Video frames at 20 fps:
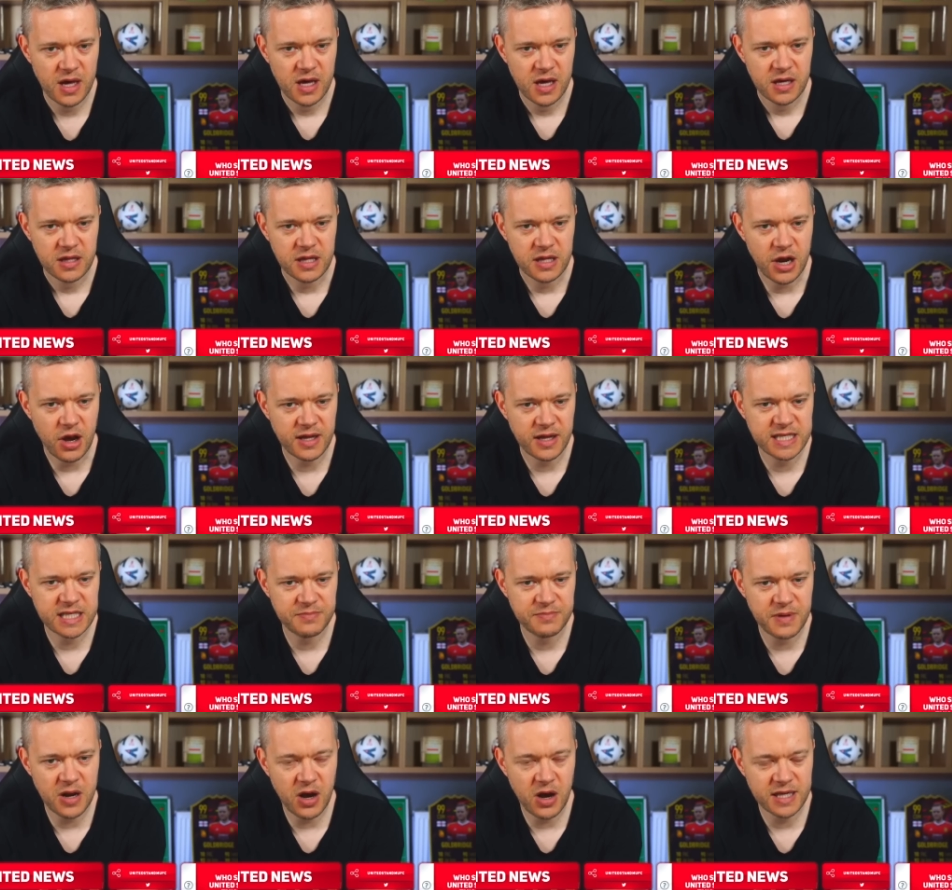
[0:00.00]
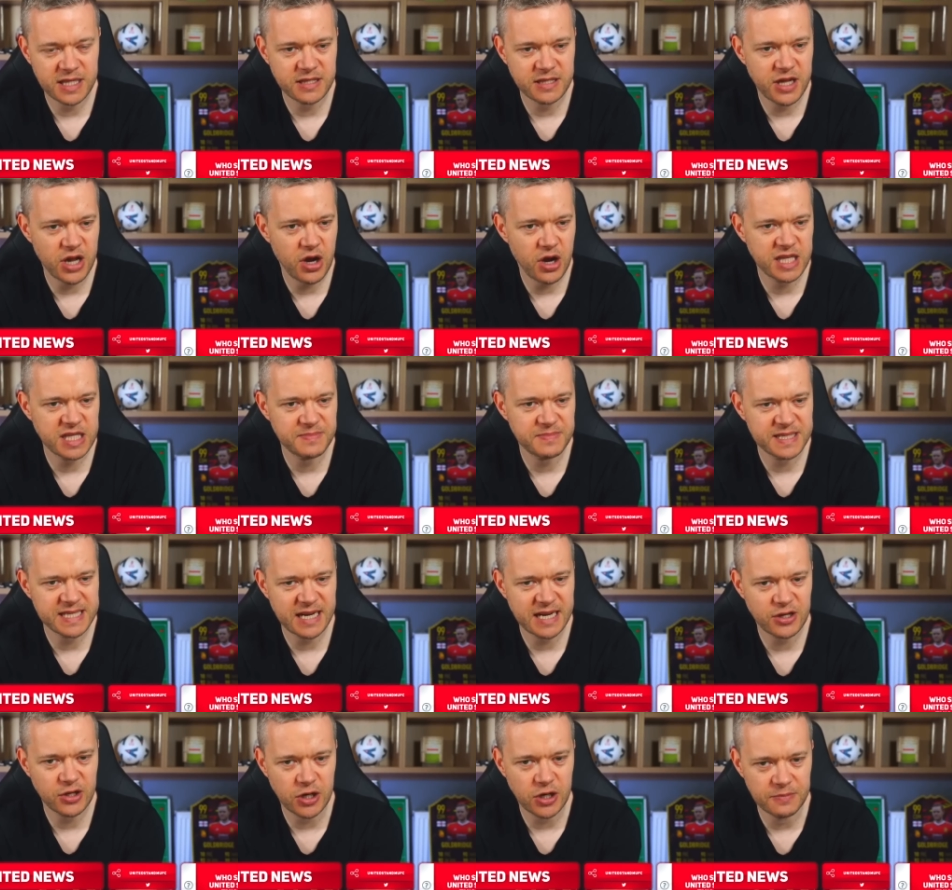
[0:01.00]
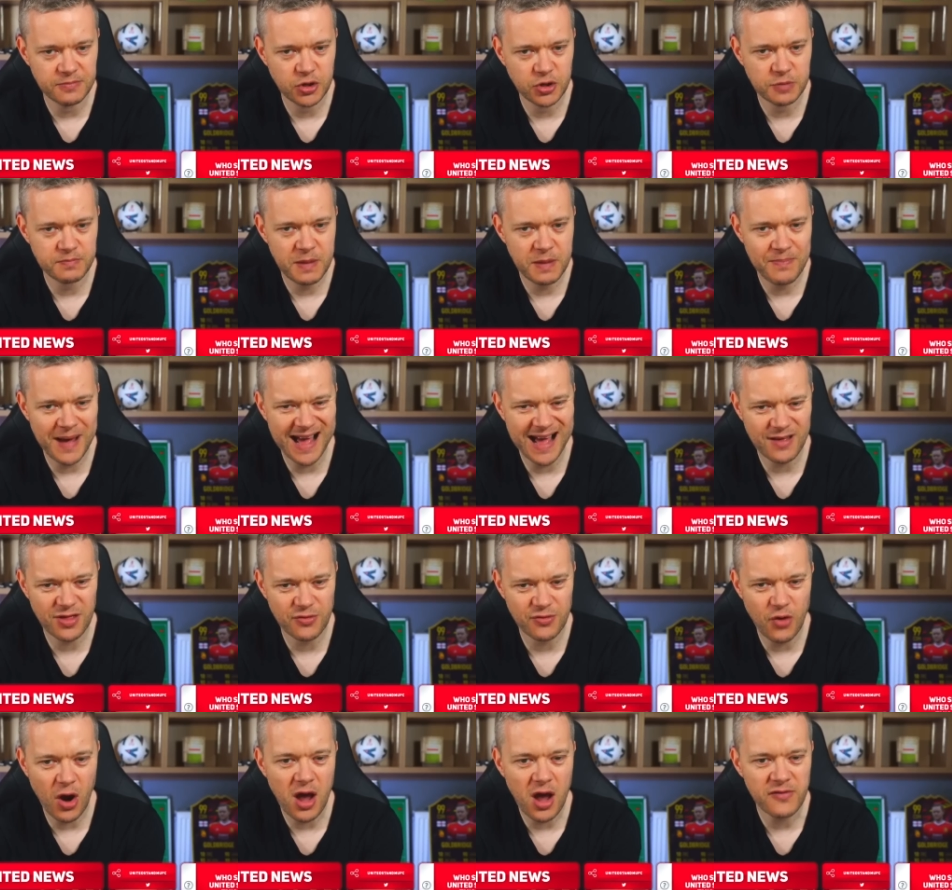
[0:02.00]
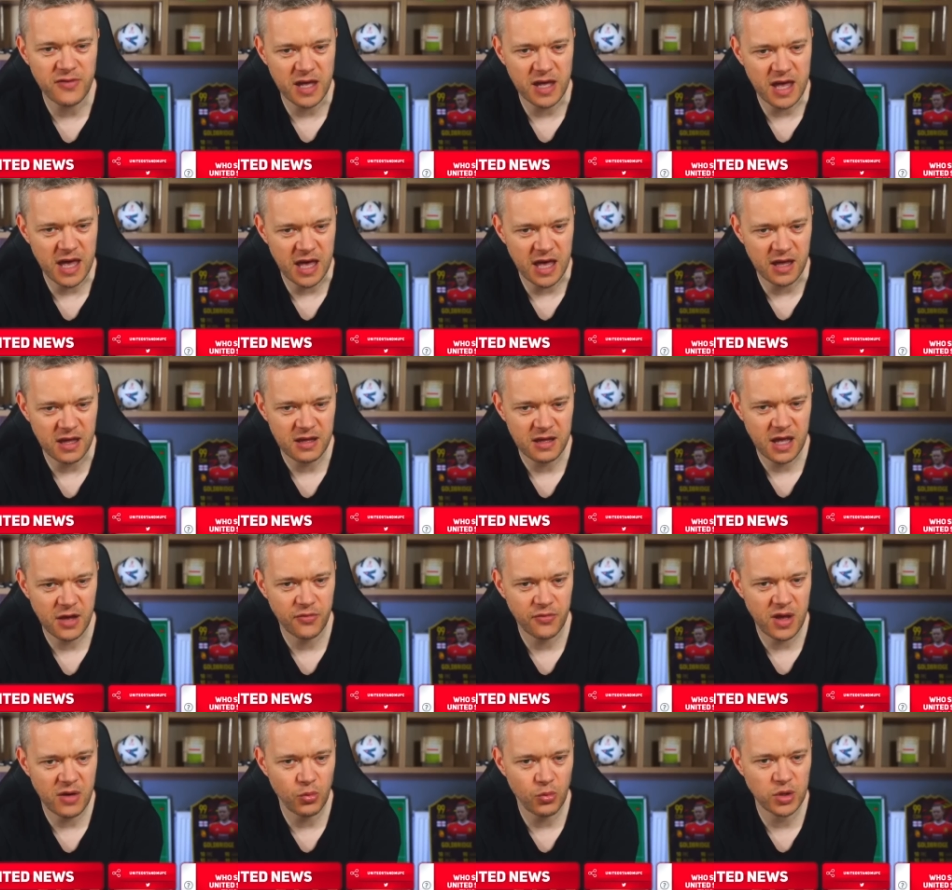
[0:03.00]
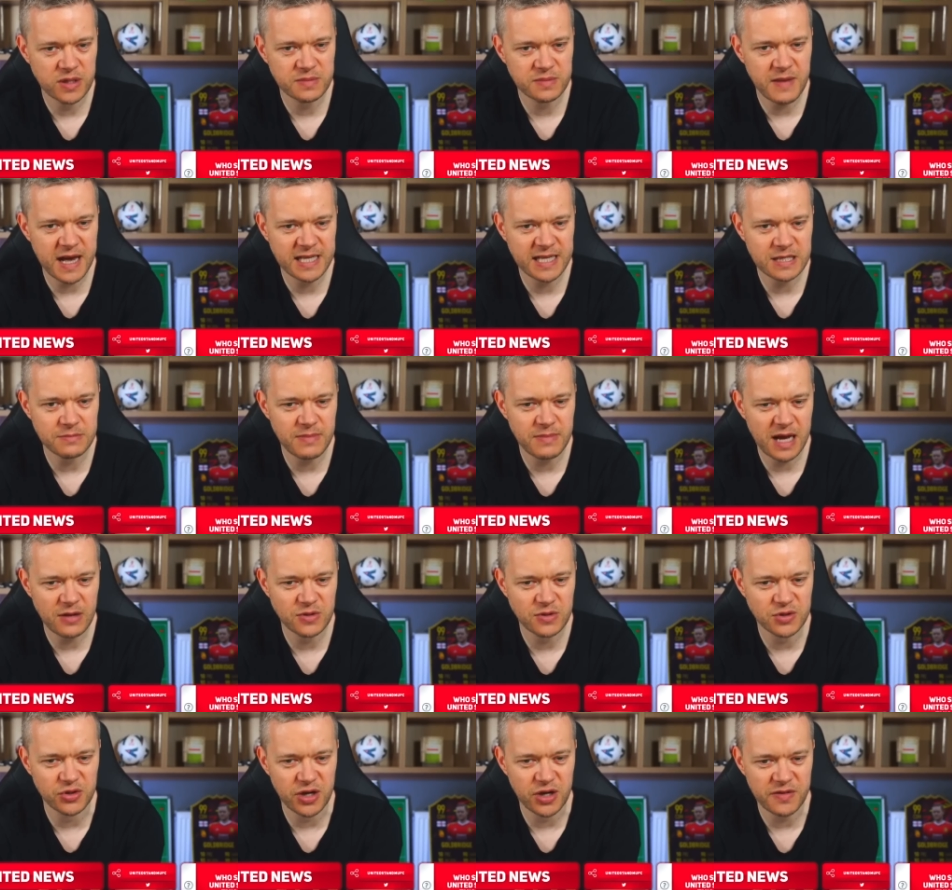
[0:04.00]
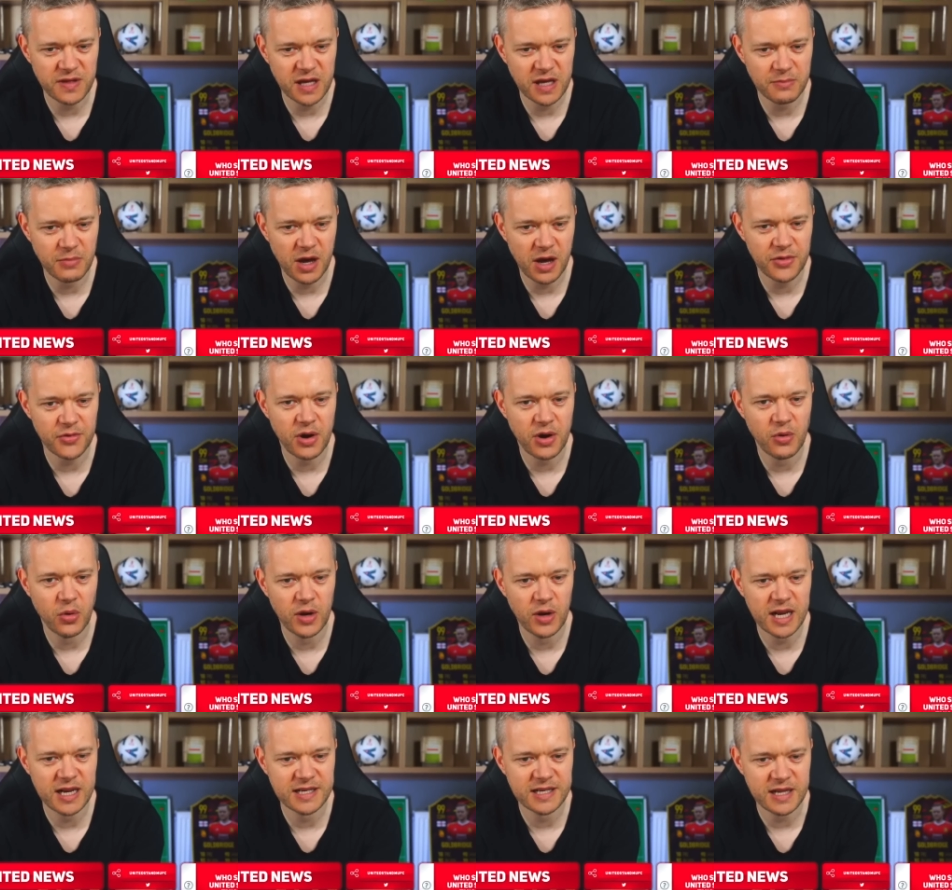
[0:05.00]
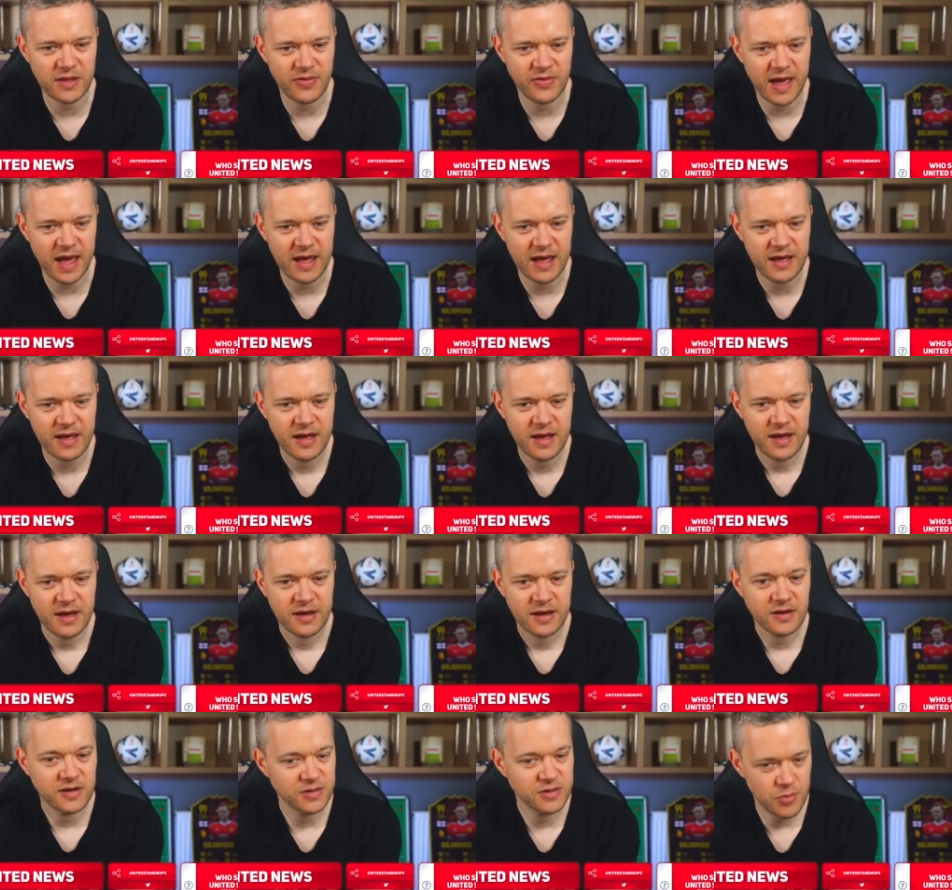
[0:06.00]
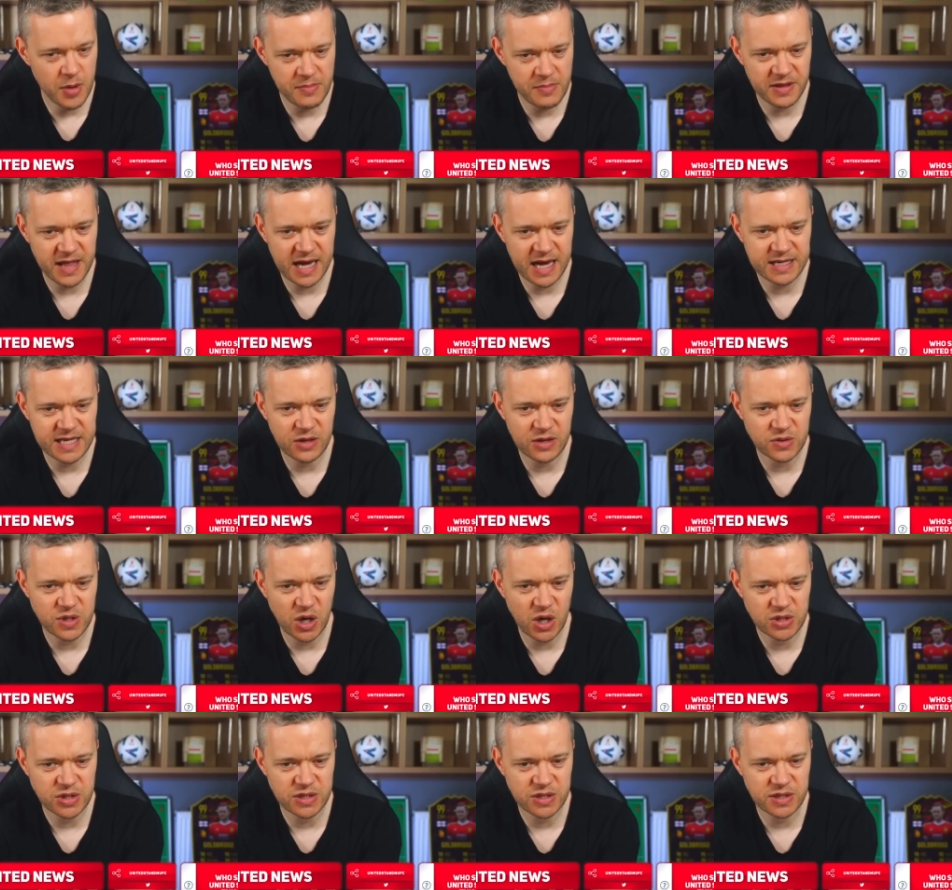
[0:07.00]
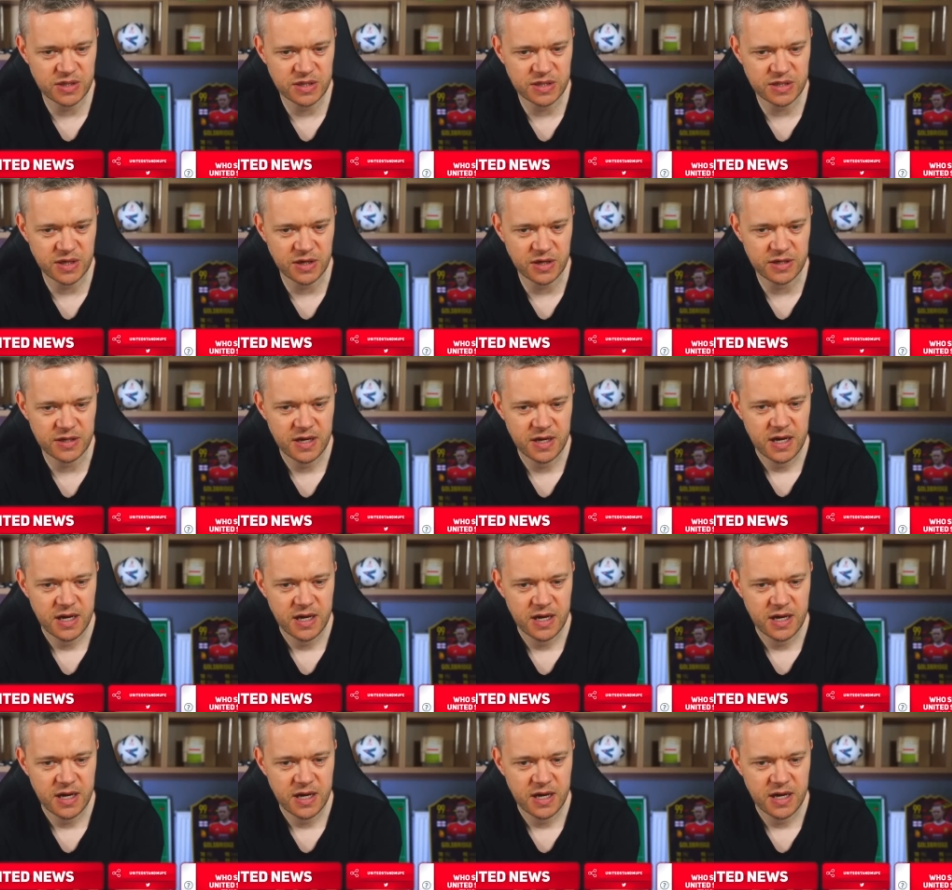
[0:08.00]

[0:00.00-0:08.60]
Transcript: the 90% club could be back thriving here. Once Mason Mount's done, I think I might throw Hoyland in there, because remember, that deal's hotter than the sun.